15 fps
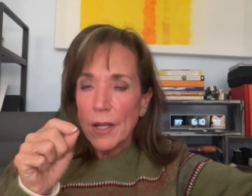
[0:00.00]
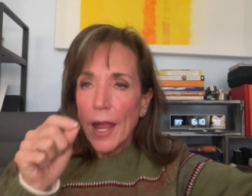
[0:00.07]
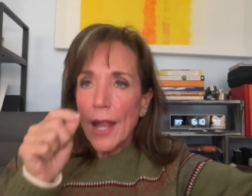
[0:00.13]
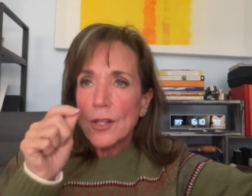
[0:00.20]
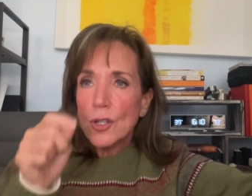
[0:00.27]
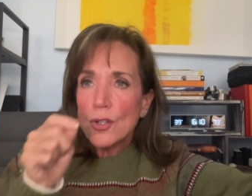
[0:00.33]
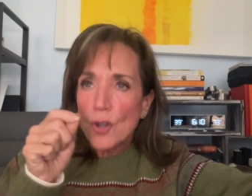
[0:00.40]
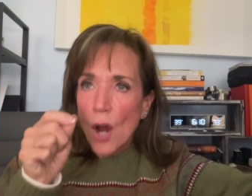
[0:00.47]

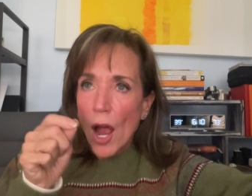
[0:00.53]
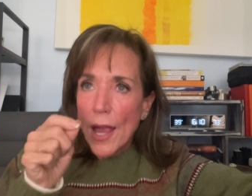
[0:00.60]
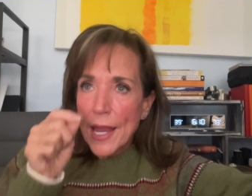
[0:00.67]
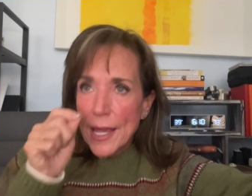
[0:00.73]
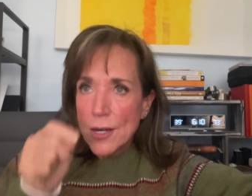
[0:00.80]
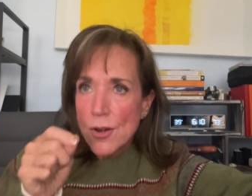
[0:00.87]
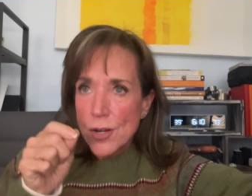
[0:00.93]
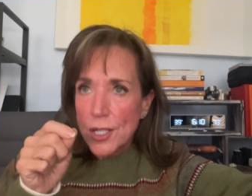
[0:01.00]
It's a try
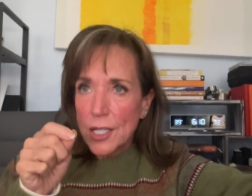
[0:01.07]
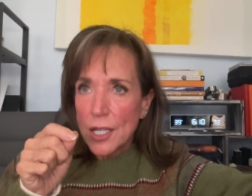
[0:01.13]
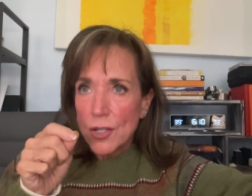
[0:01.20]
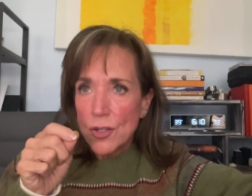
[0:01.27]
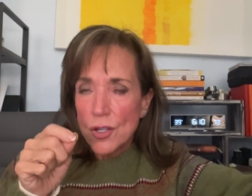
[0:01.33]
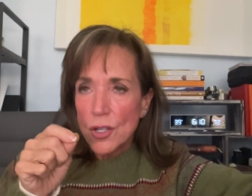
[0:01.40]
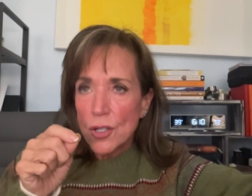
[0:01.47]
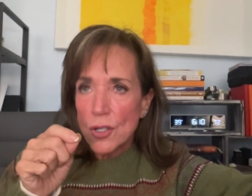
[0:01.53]
and her
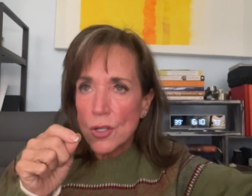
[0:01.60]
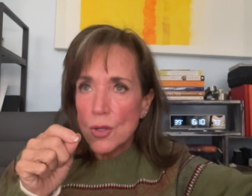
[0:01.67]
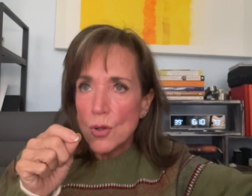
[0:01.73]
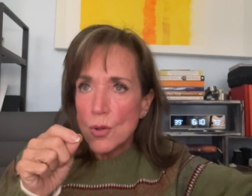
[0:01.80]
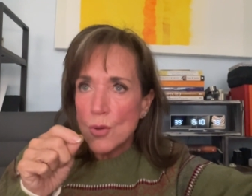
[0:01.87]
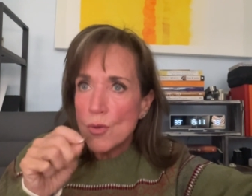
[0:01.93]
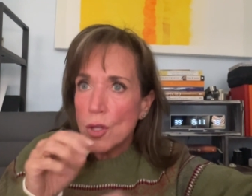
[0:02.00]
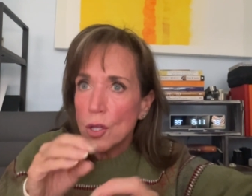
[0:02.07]
decision to
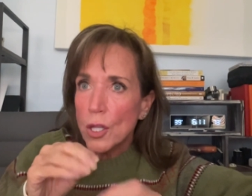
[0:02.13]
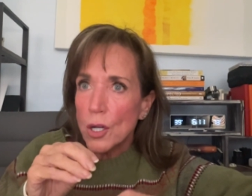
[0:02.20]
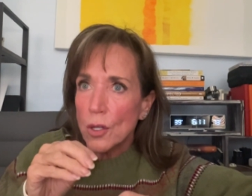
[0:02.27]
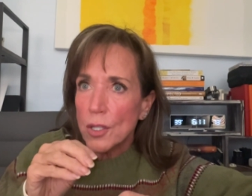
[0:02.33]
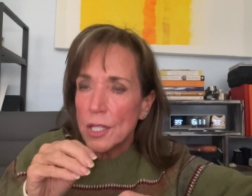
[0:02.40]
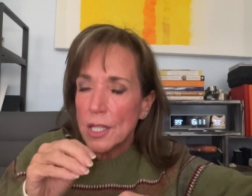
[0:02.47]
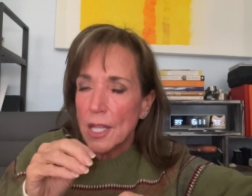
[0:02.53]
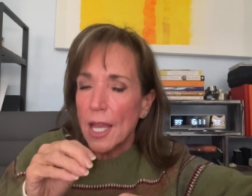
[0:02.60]
do the
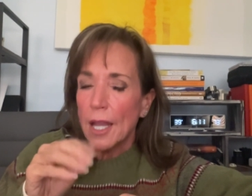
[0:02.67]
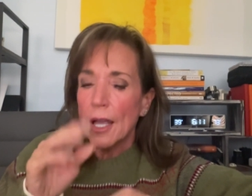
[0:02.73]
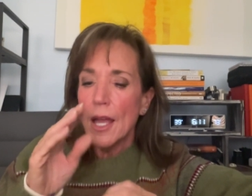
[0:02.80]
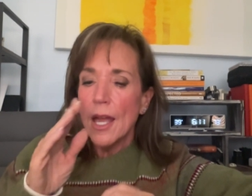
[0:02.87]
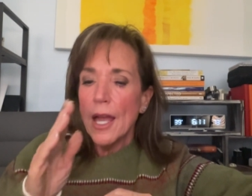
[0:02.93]
littlest thing.